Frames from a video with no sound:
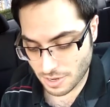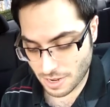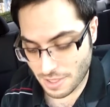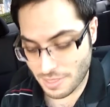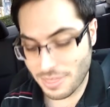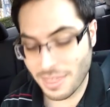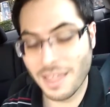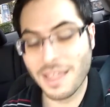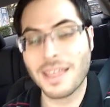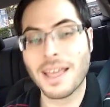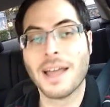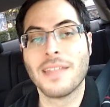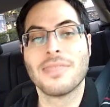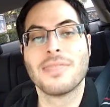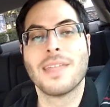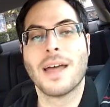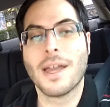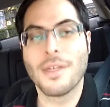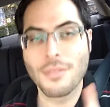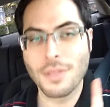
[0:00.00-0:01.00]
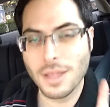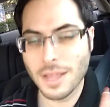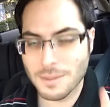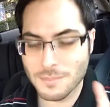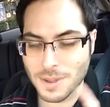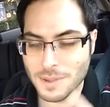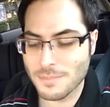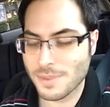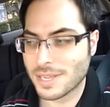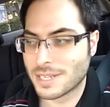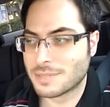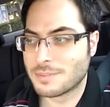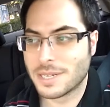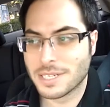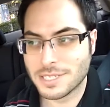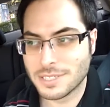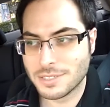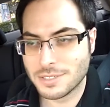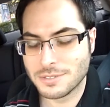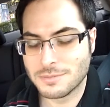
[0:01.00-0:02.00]
I think I might be
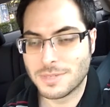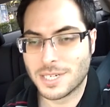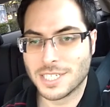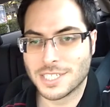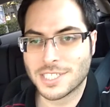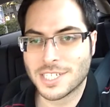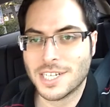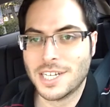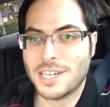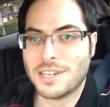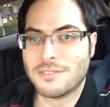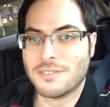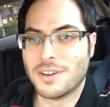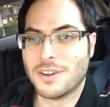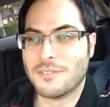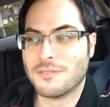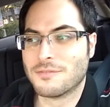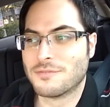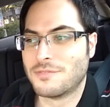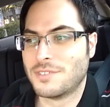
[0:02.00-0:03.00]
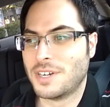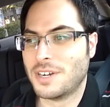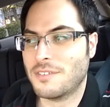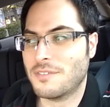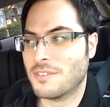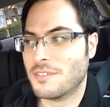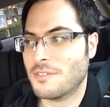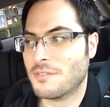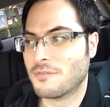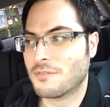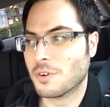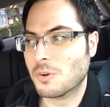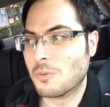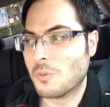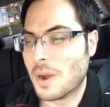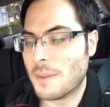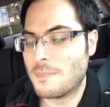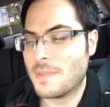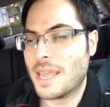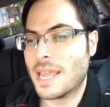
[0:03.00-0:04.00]
expecting too much for
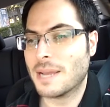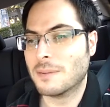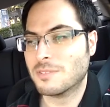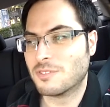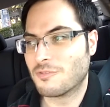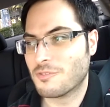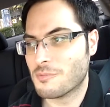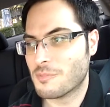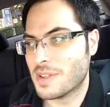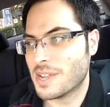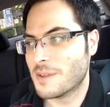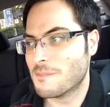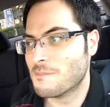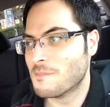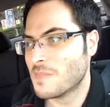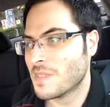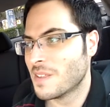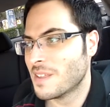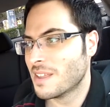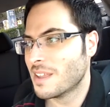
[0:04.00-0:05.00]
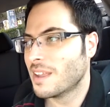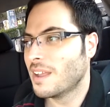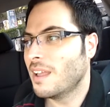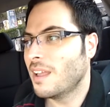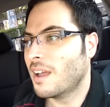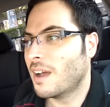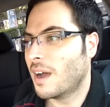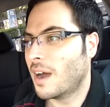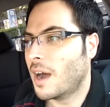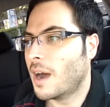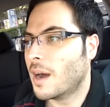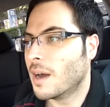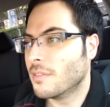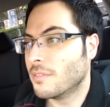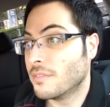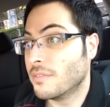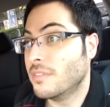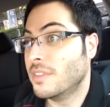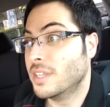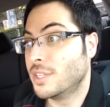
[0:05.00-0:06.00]
webcams from him
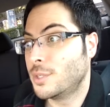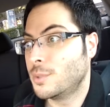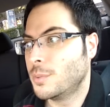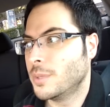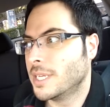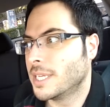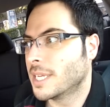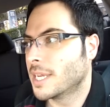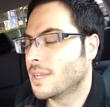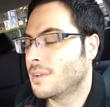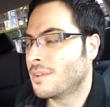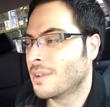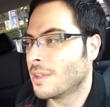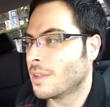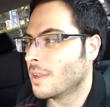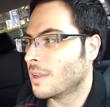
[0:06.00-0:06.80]
this weekend.